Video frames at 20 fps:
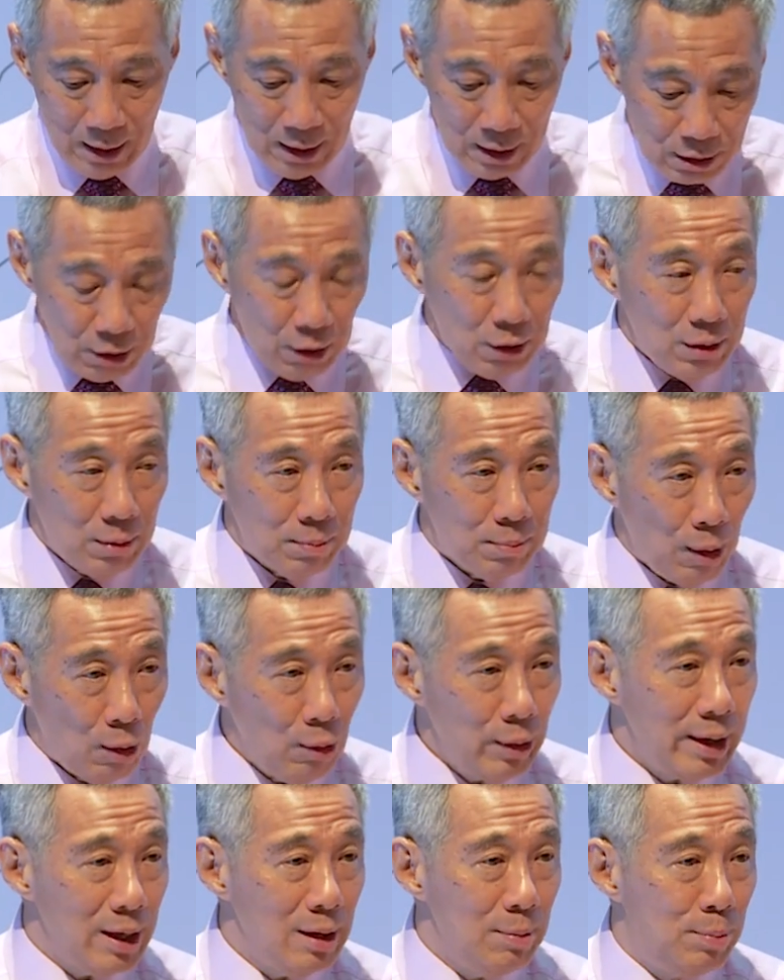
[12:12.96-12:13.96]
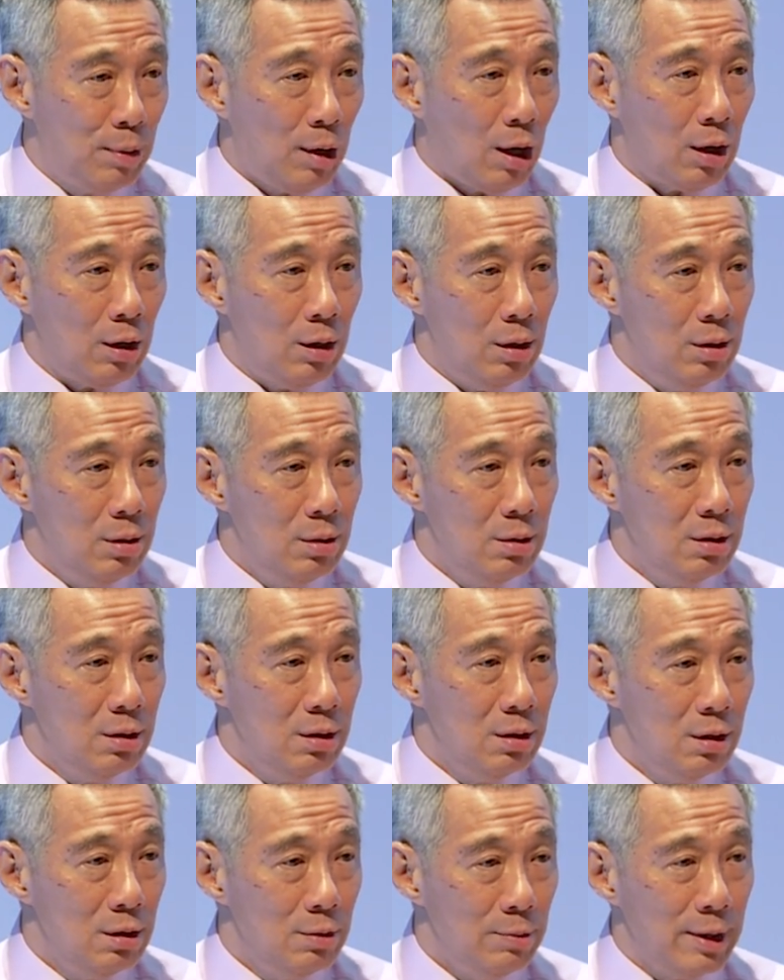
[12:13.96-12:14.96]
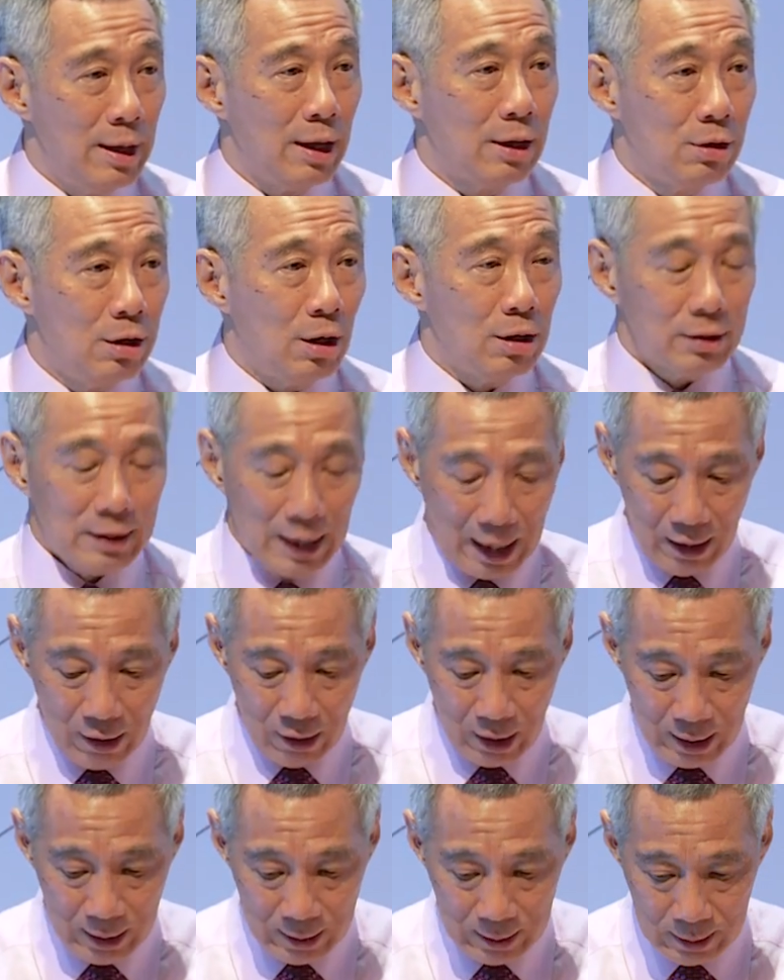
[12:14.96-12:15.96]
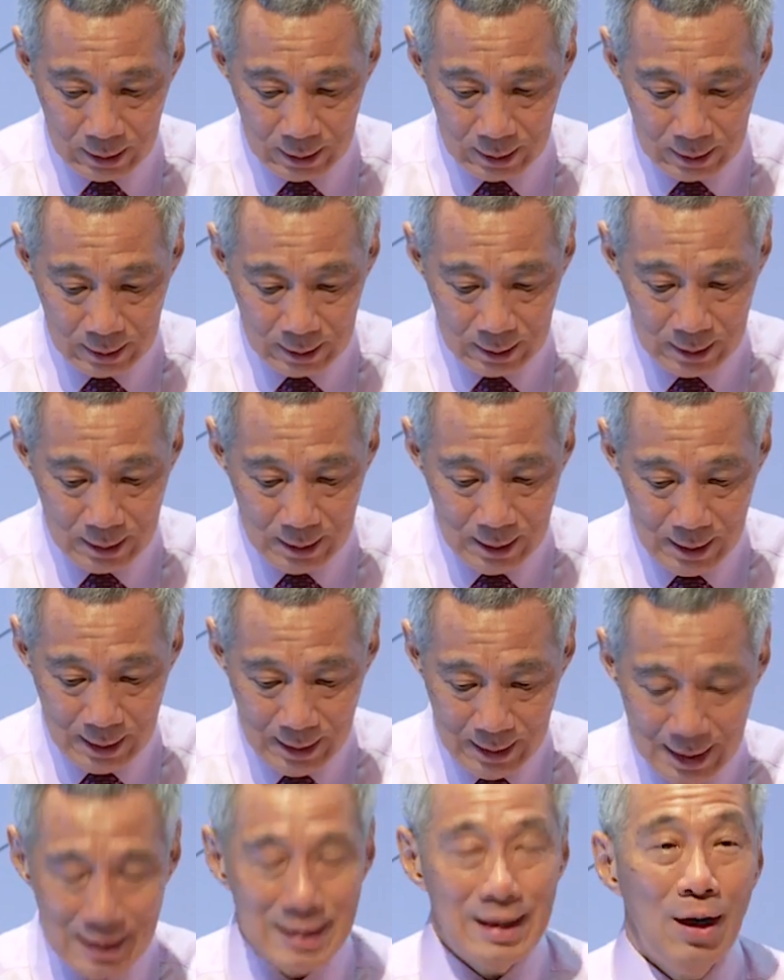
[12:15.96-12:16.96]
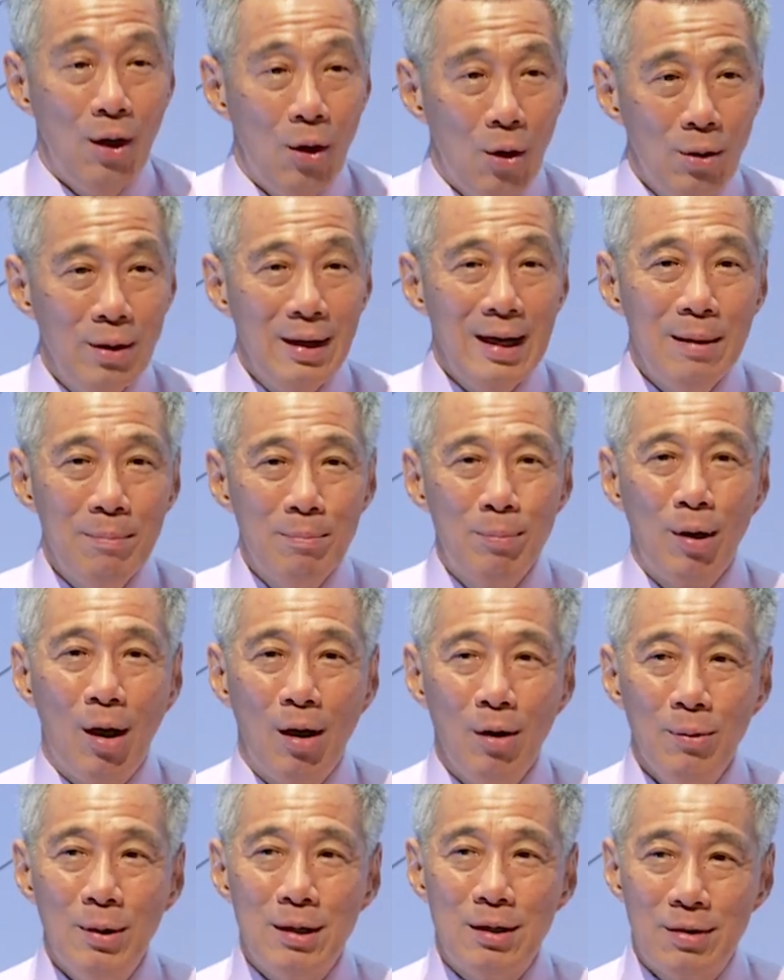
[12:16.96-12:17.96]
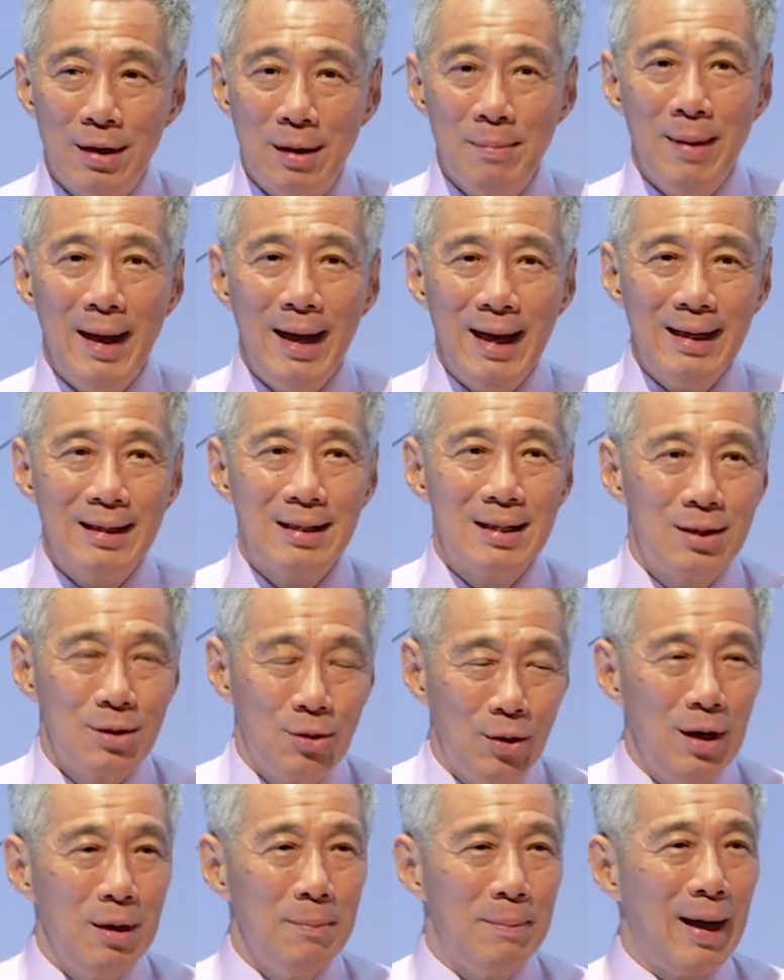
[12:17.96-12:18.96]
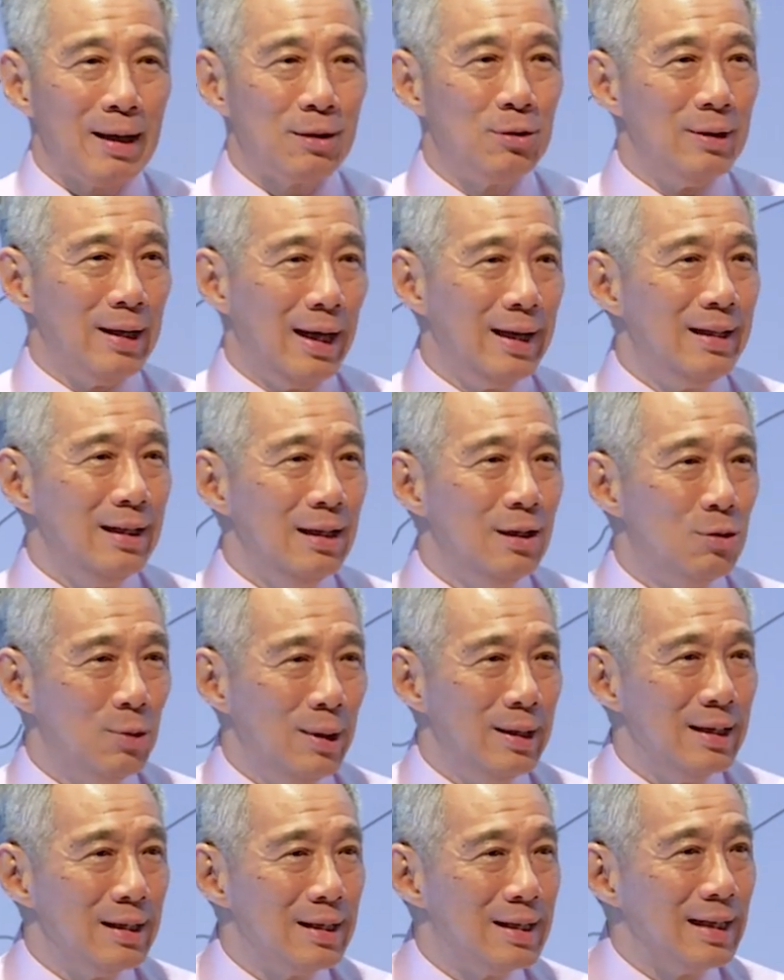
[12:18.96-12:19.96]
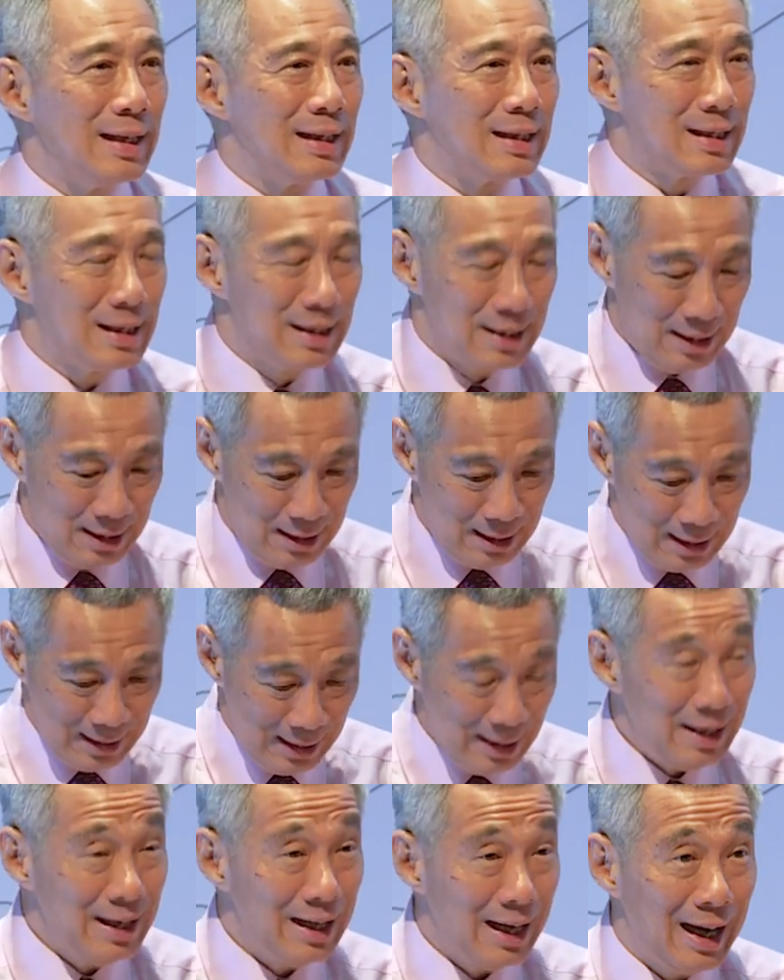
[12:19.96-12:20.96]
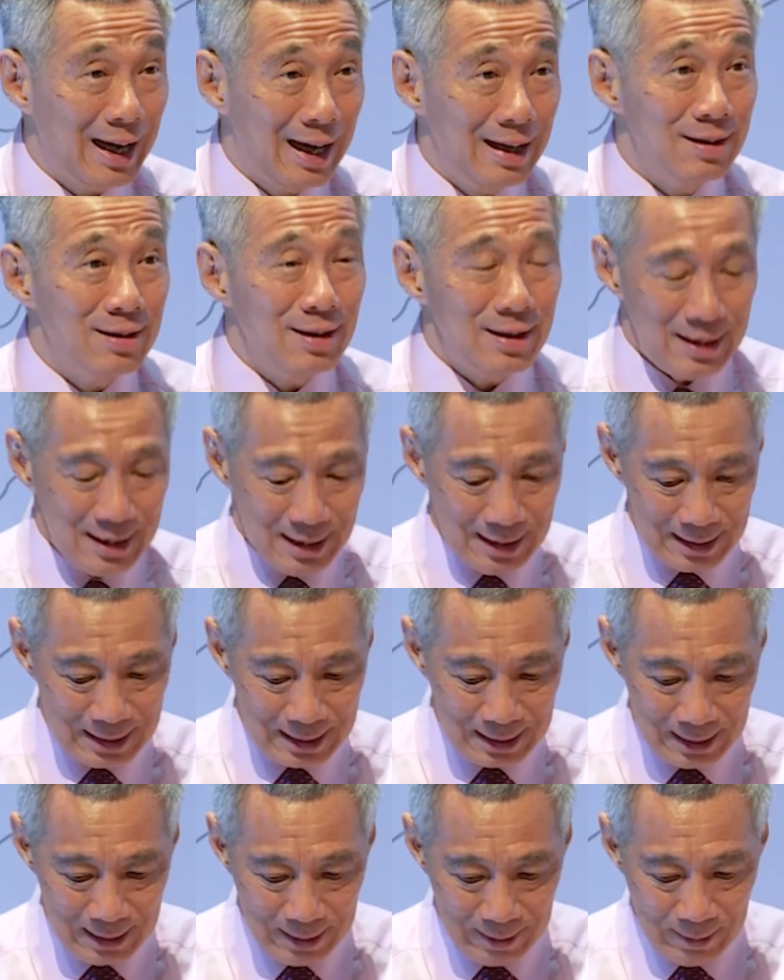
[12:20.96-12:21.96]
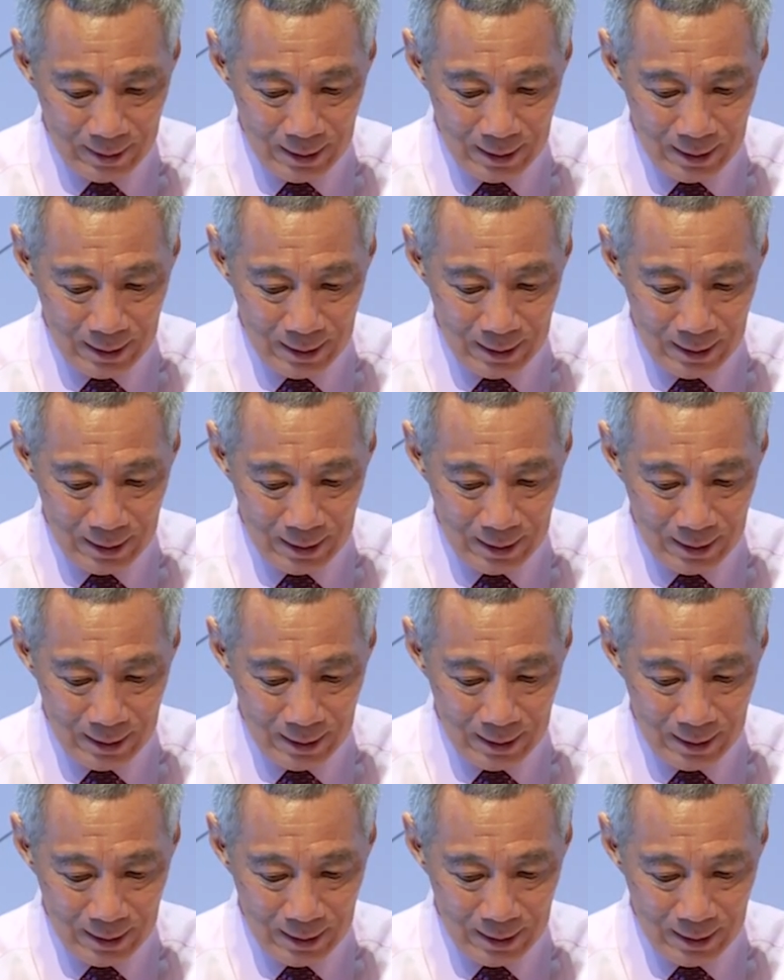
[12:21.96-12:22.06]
So Bowyer Block with a clock tower is the only block which remains going back to 1926, nearly 100 years.